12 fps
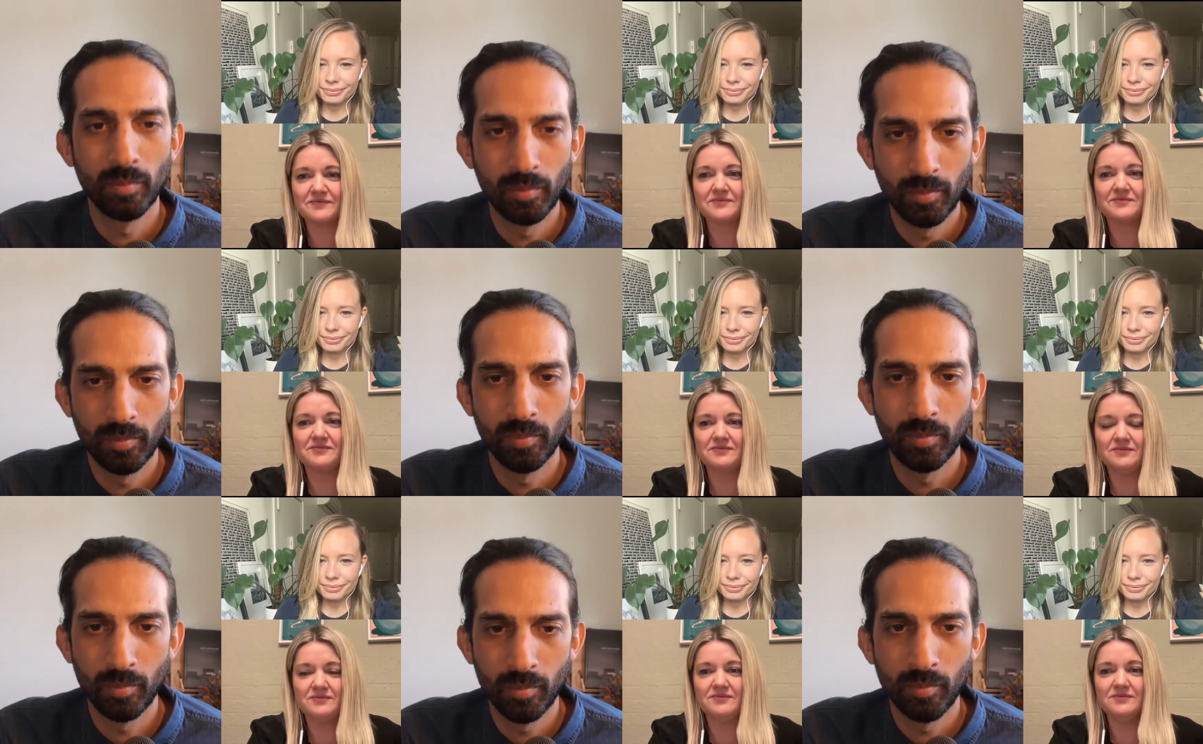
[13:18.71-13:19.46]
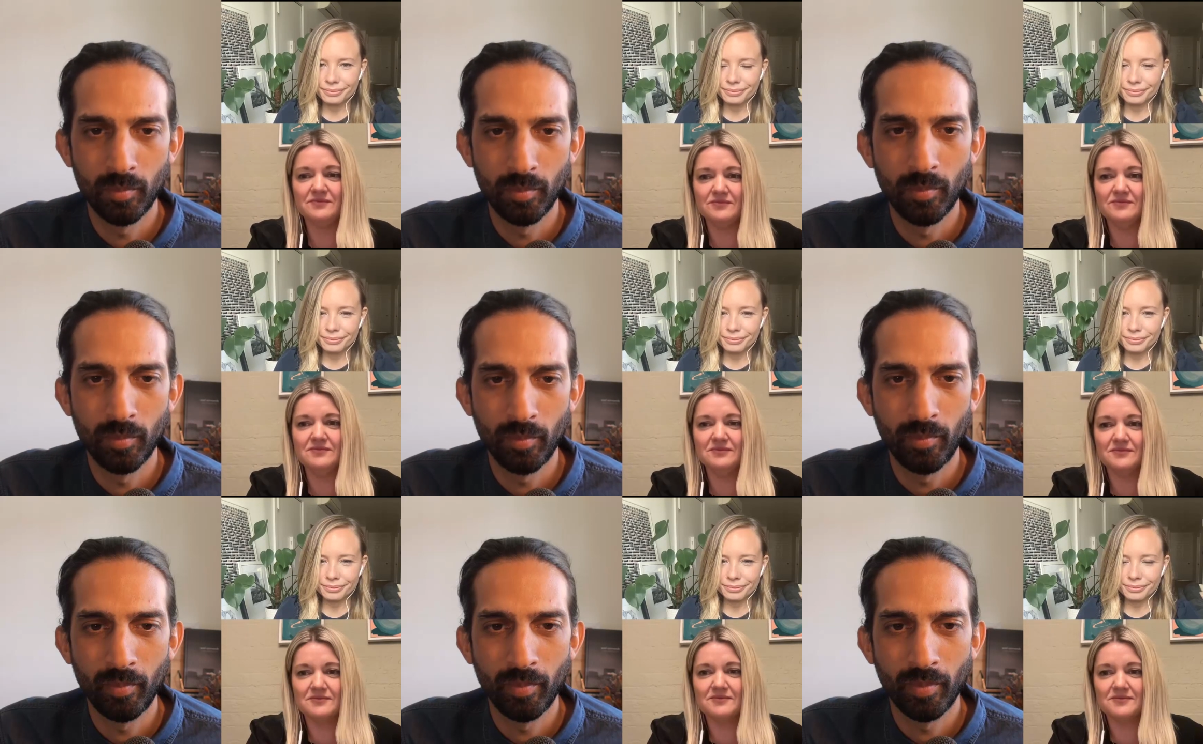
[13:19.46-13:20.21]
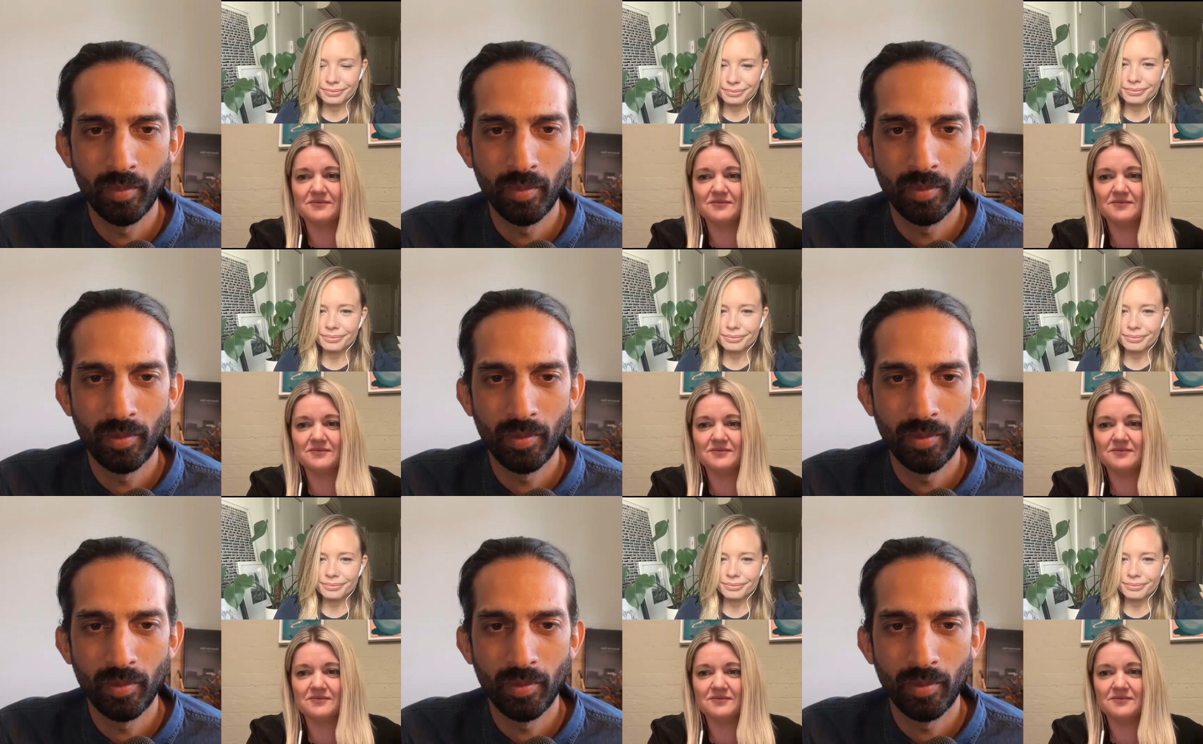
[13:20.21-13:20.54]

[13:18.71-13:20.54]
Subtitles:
[no speech]